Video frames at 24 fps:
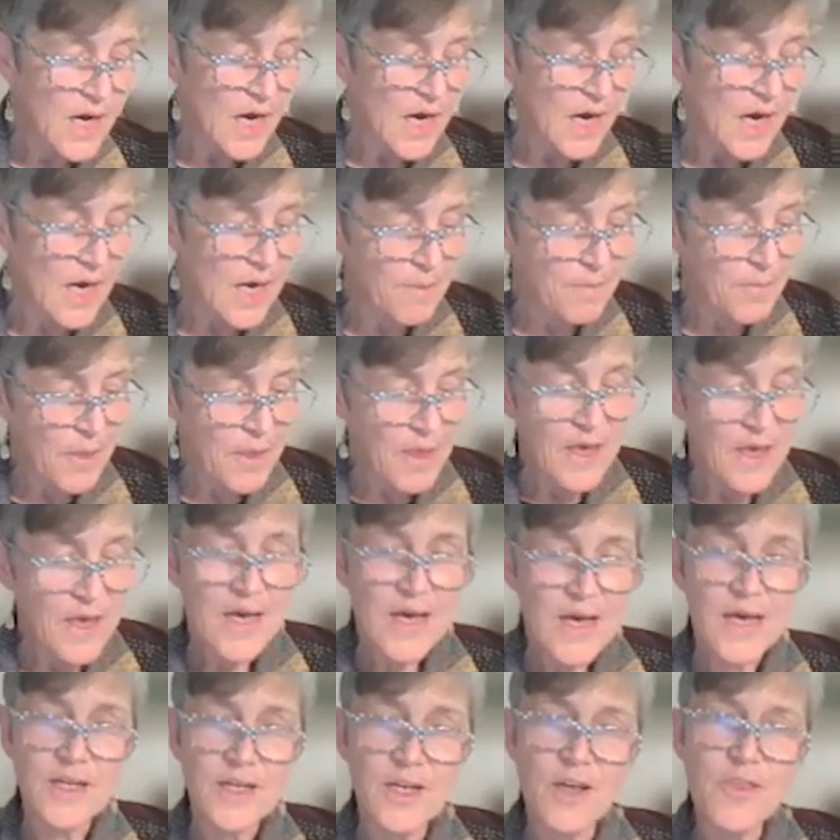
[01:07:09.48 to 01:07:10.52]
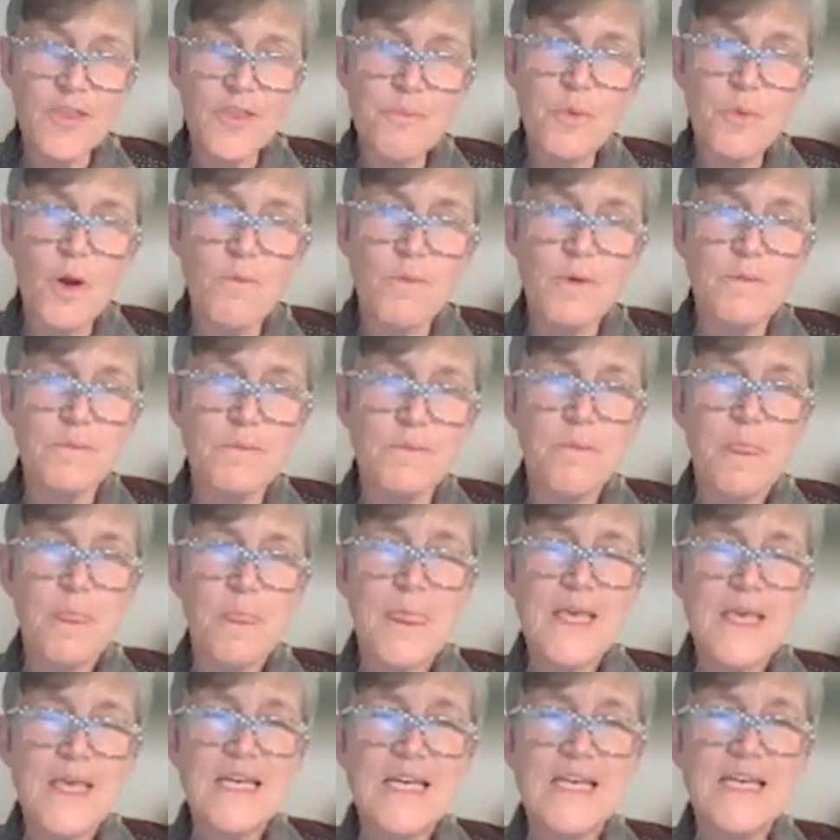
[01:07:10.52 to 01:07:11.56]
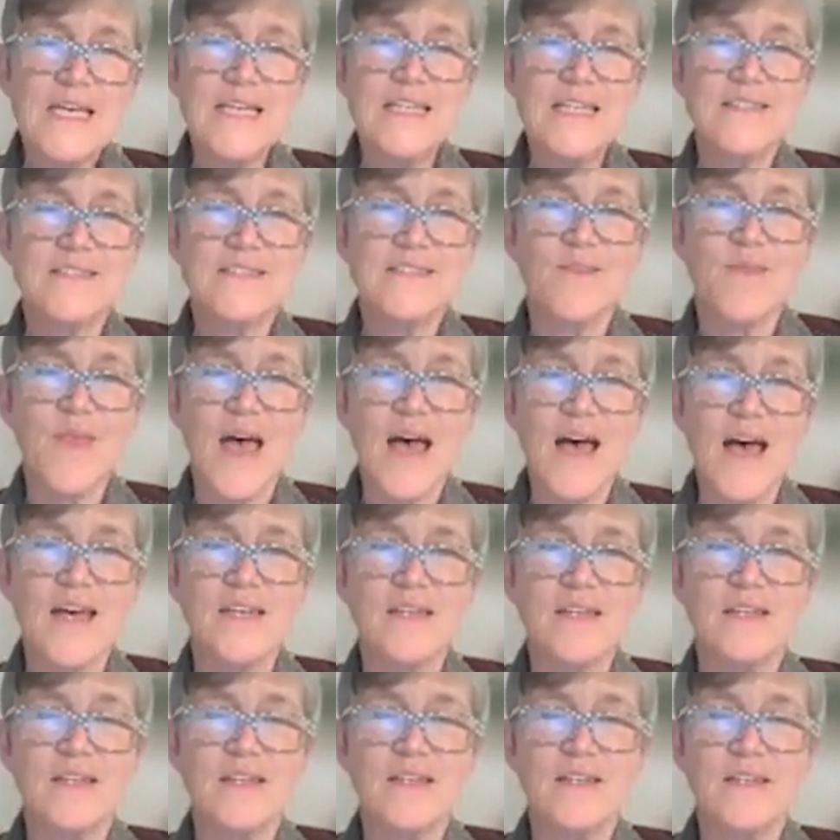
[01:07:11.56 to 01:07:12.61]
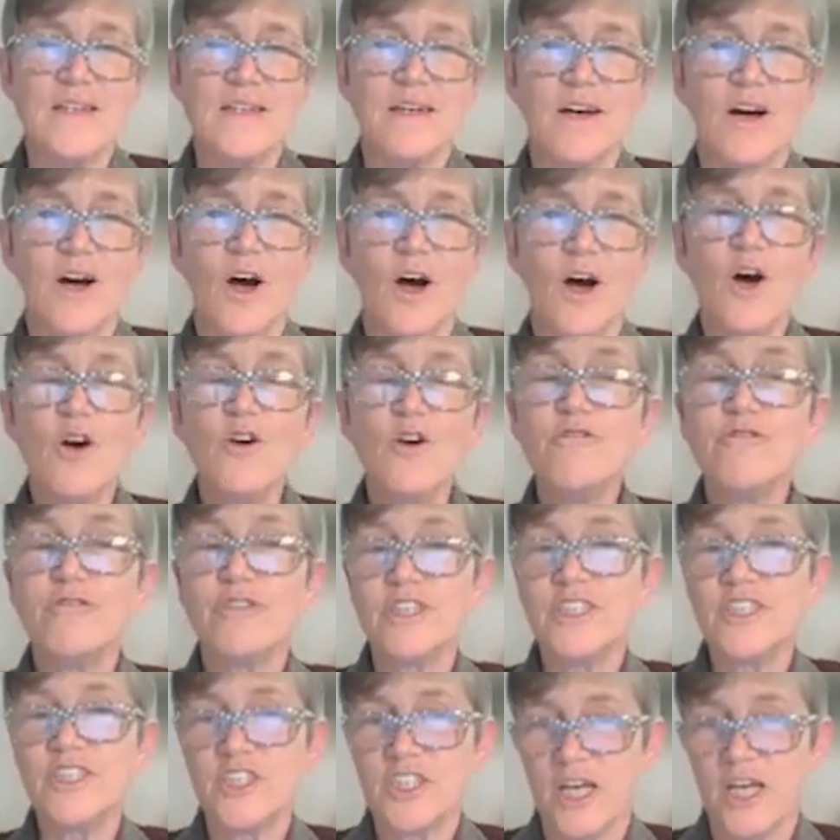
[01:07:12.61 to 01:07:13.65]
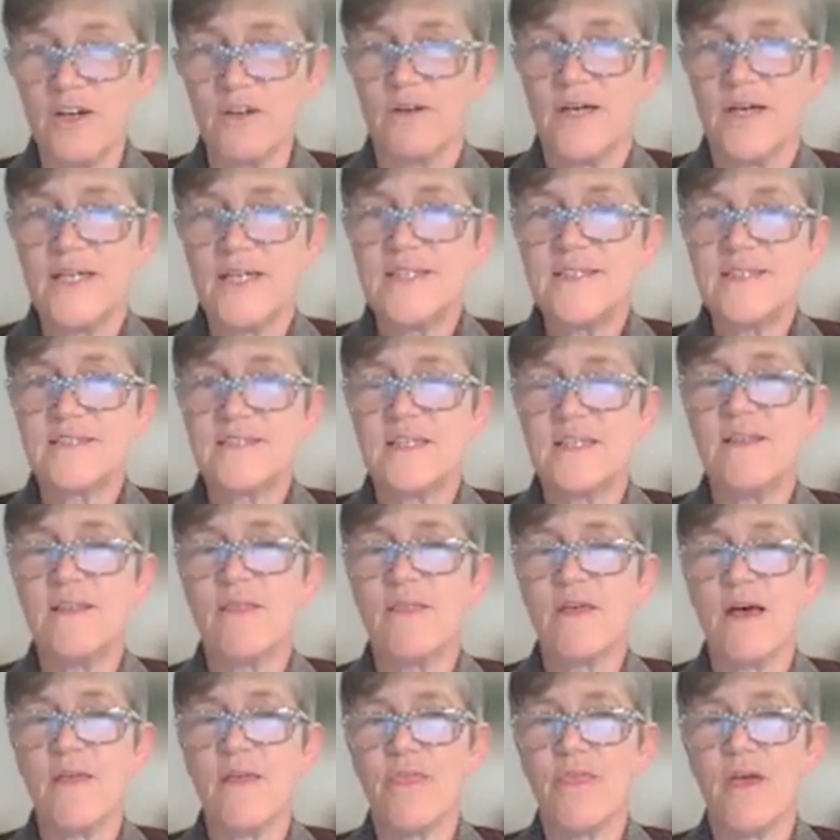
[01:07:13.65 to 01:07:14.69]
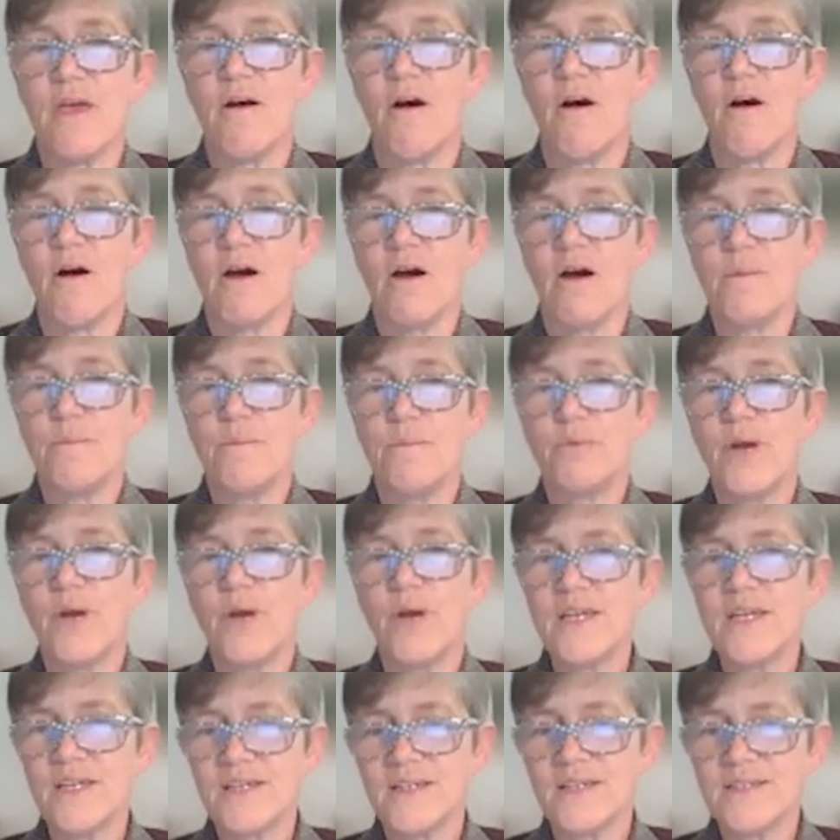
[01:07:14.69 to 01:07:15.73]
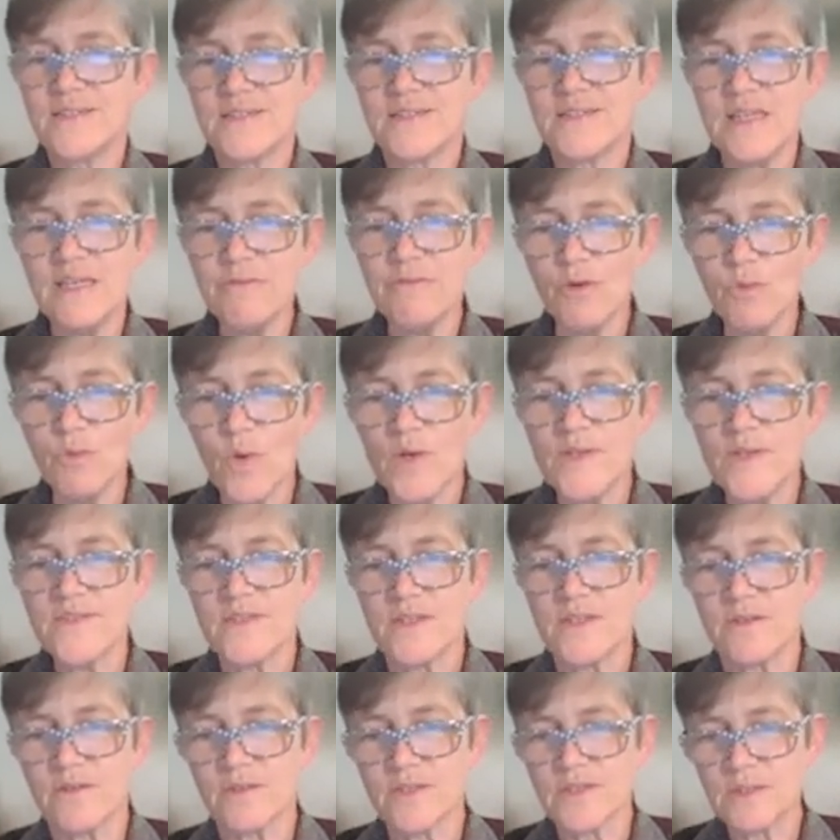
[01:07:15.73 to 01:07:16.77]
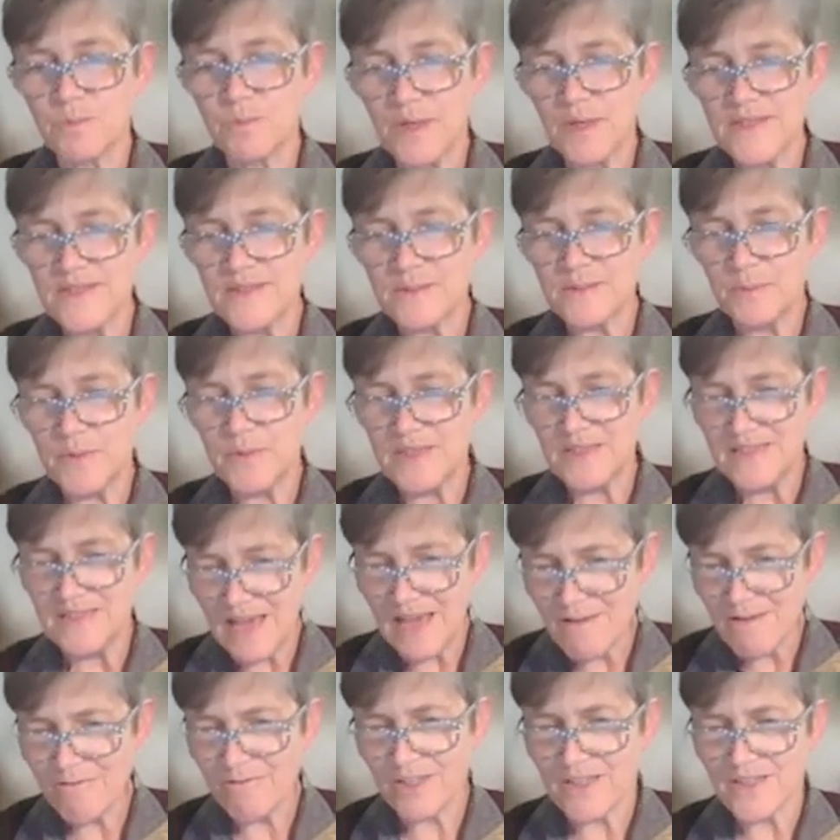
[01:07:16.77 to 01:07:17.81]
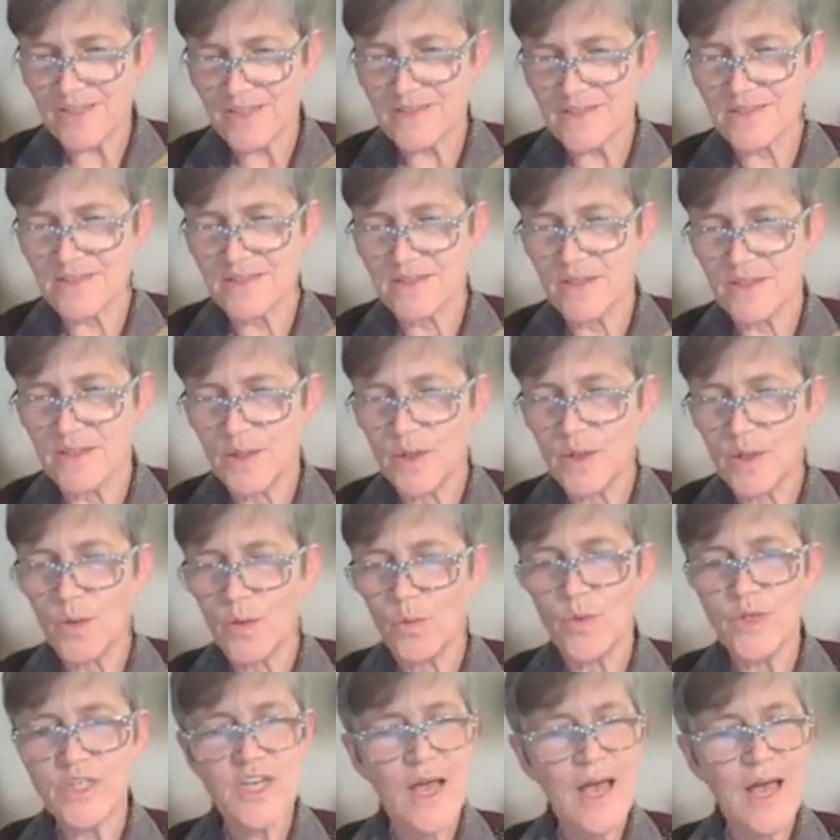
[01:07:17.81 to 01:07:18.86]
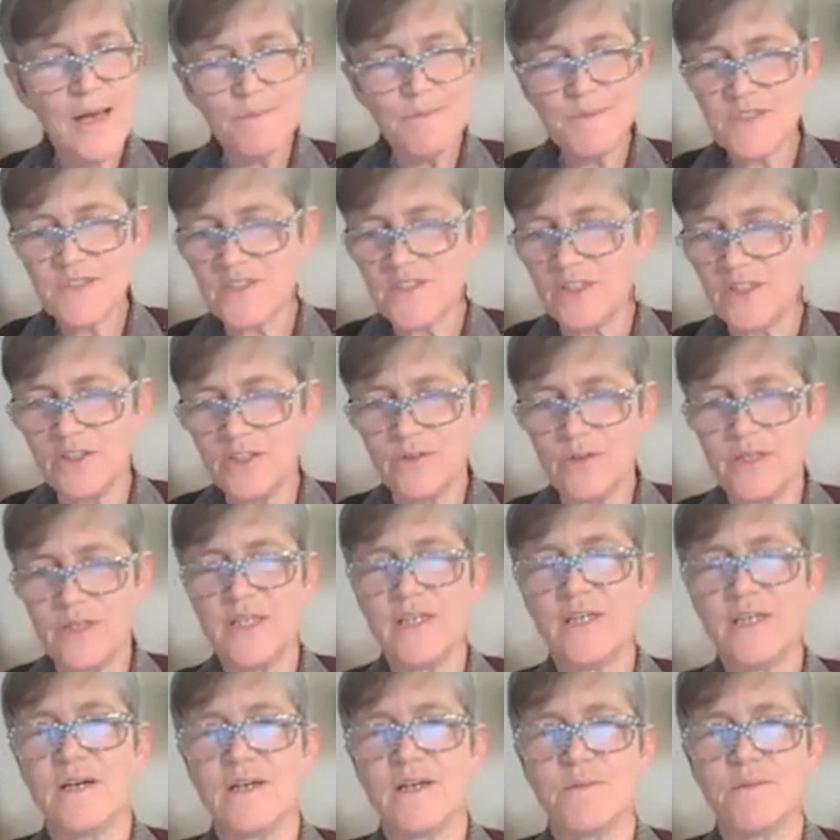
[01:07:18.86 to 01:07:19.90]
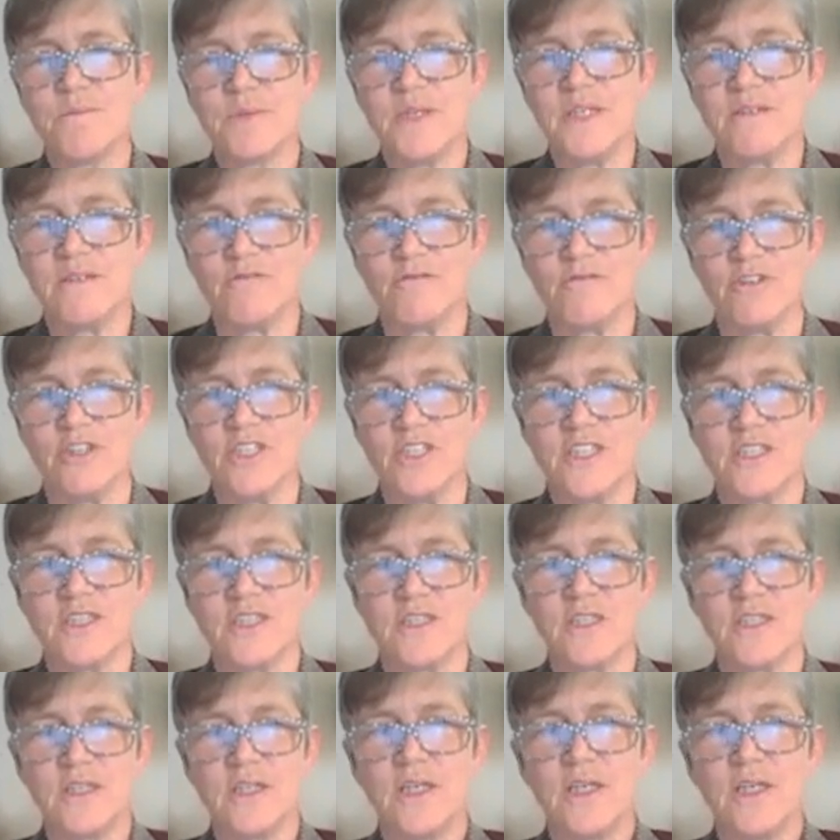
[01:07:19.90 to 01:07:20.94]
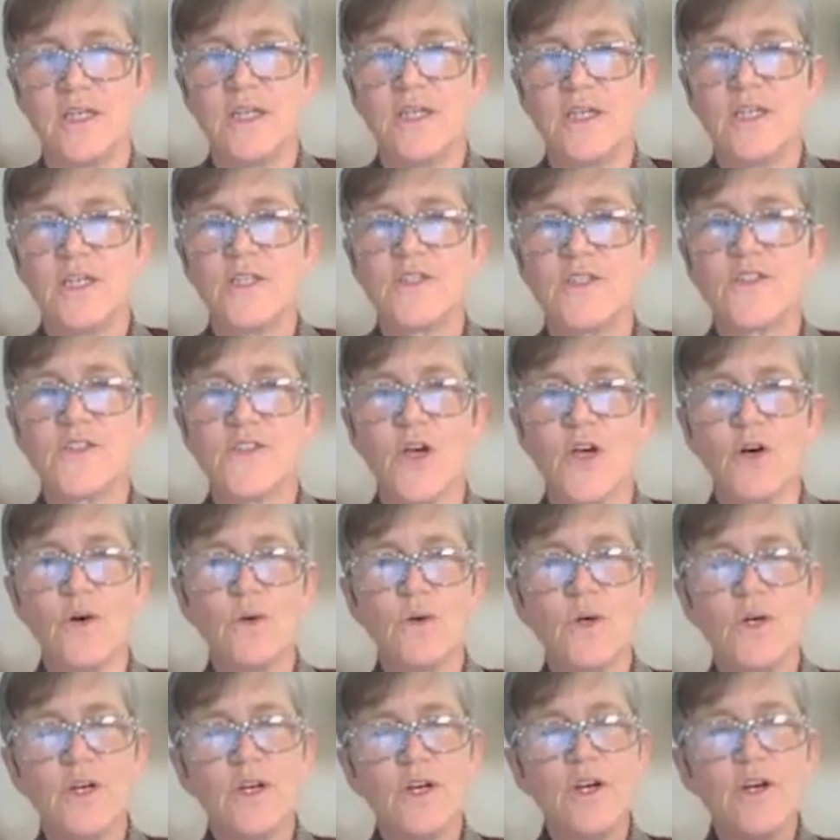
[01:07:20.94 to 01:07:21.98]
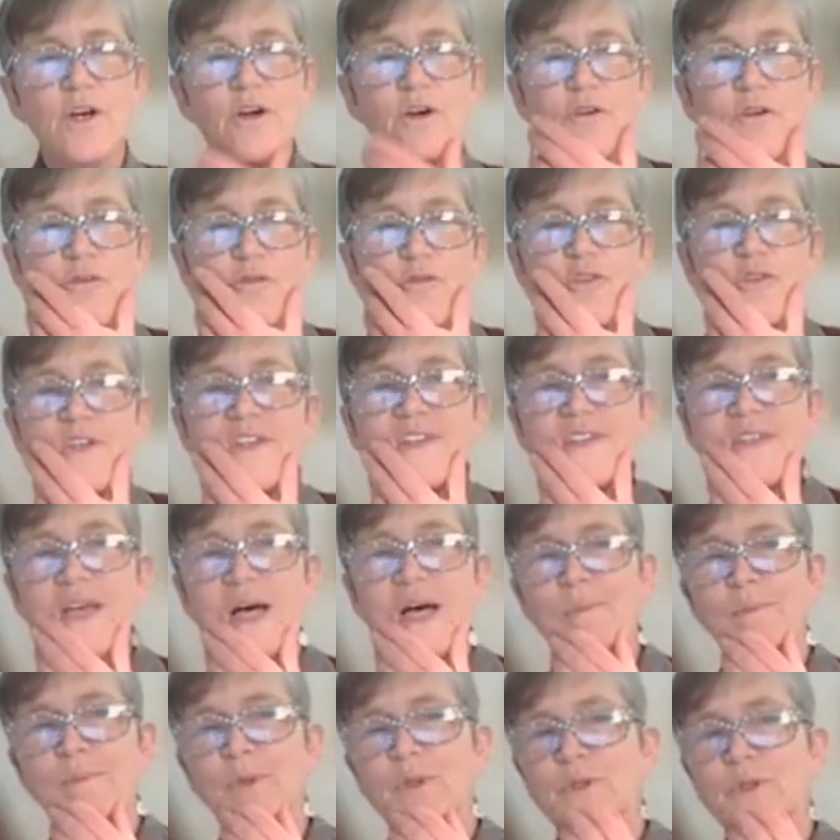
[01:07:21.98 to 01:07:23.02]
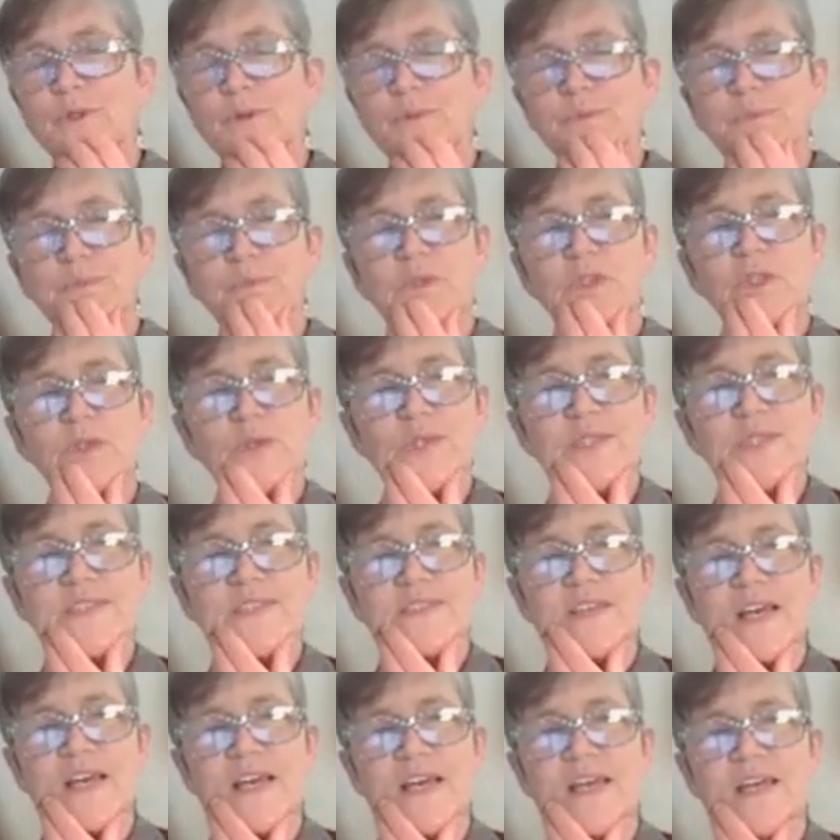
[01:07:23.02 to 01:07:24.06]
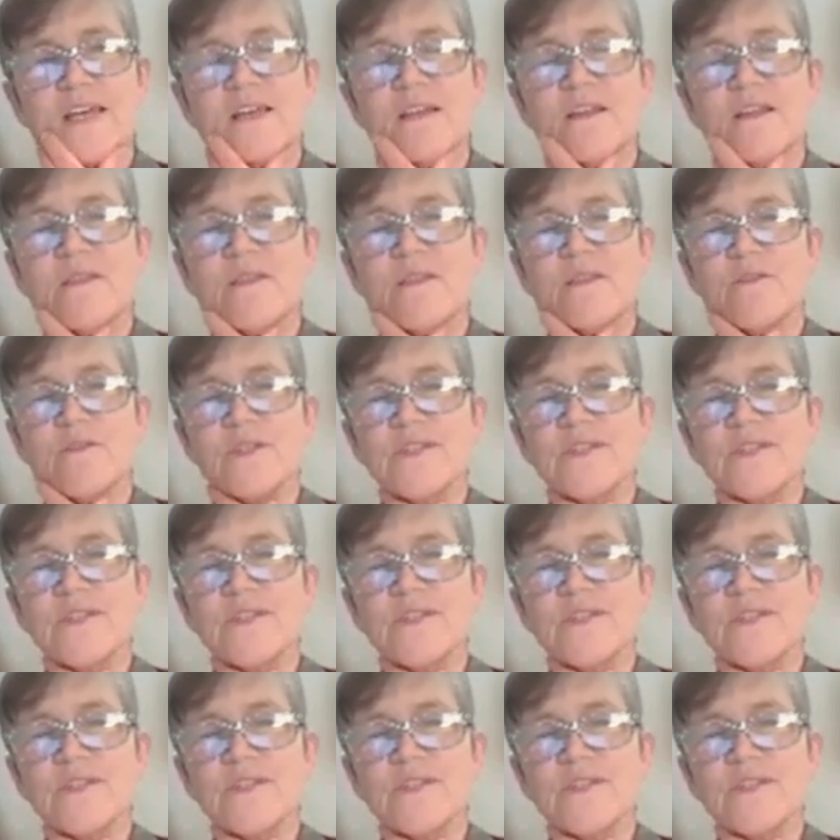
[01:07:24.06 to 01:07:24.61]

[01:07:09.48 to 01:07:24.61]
Um, another problem is that it overgenerates in that there are predicates, even ones that are expressed with definites, which absolutely can't be inverted. So, for example, you can say there